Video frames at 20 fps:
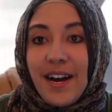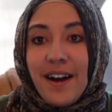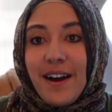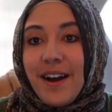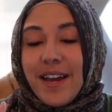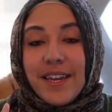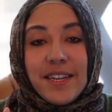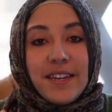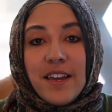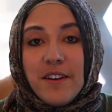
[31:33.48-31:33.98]

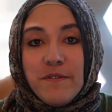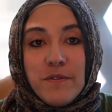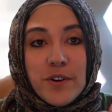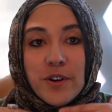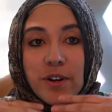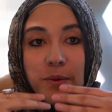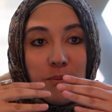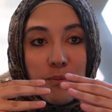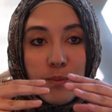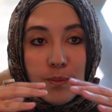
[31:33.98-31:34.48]
I
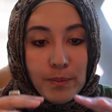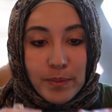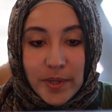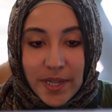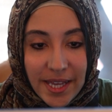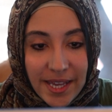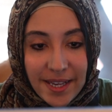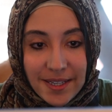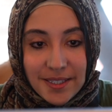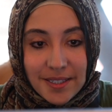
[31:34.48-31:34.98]
never
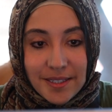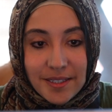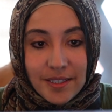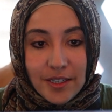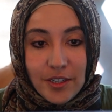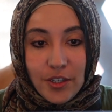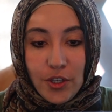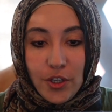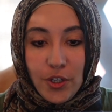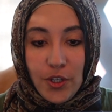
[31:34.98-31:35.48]
placed
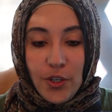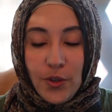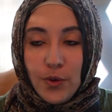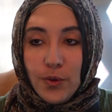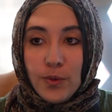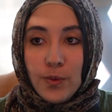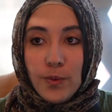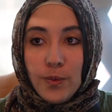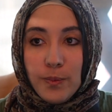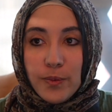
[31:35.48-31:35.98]

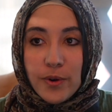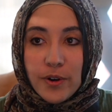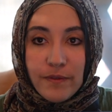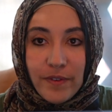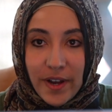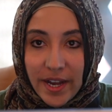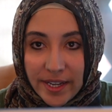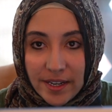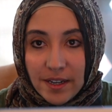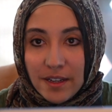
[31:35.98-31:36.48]
you
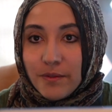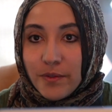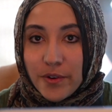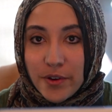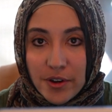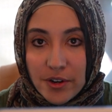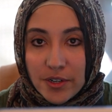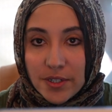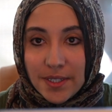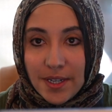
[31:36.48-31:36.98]
providing for
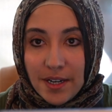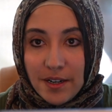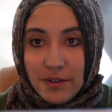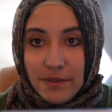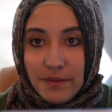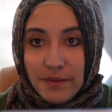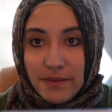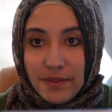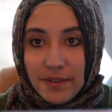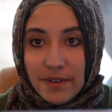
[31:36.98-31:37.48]

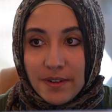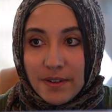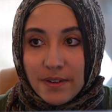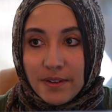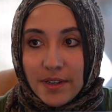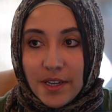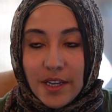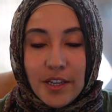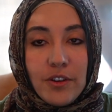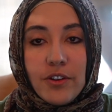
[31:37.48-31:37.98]
yourself
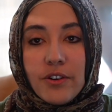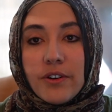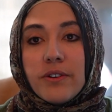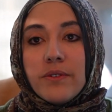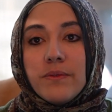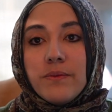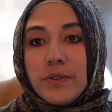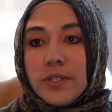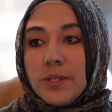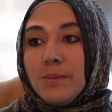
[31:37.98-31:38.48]
in
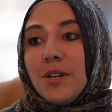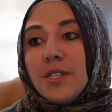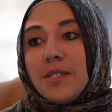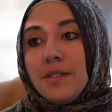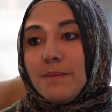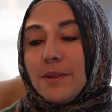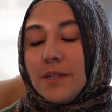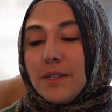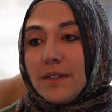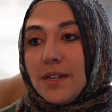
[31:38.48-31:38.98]
your
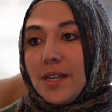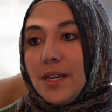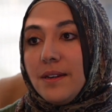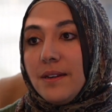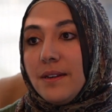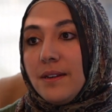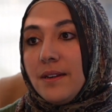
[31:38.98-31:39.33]
responsibility.